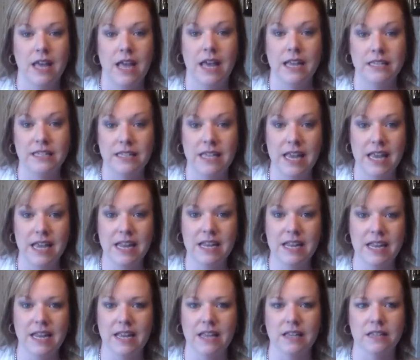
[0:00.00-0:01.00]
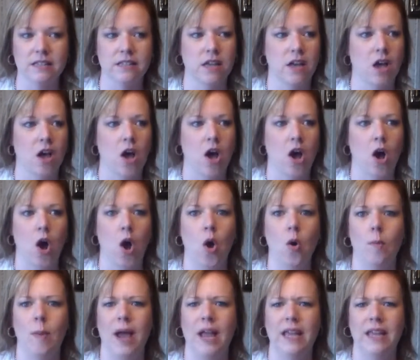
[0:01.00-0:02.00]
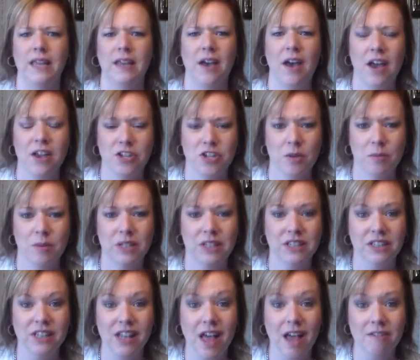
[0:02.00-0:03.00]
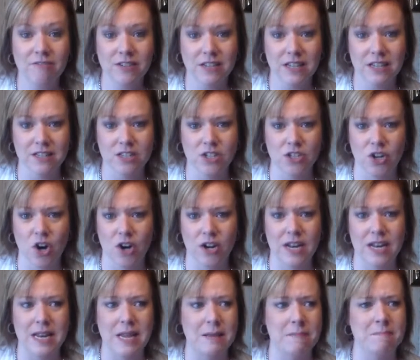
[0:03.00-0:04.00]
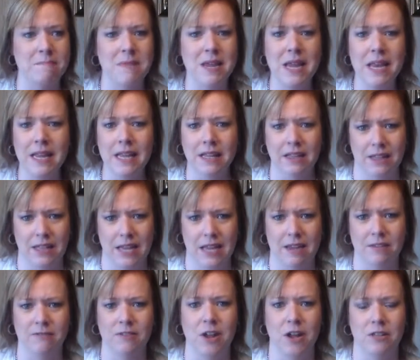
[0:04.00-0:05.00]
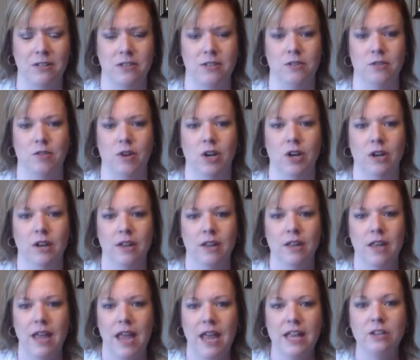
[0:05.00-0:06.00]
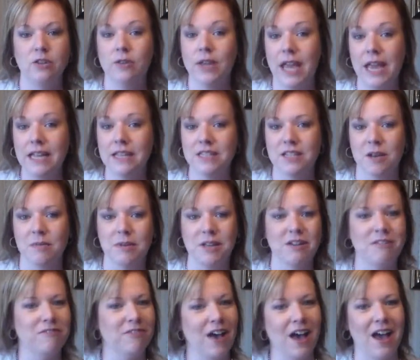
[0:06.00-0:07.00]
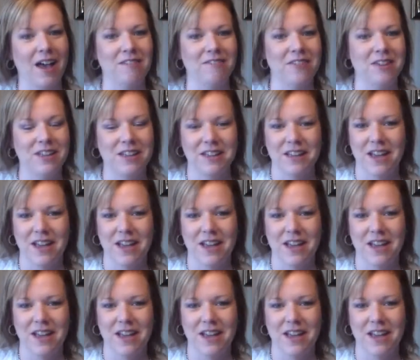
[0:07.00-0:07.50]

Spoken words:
And 10 is, oh my gosh, I would love to get started immediately, if not sooner. And you can't tell me a 5.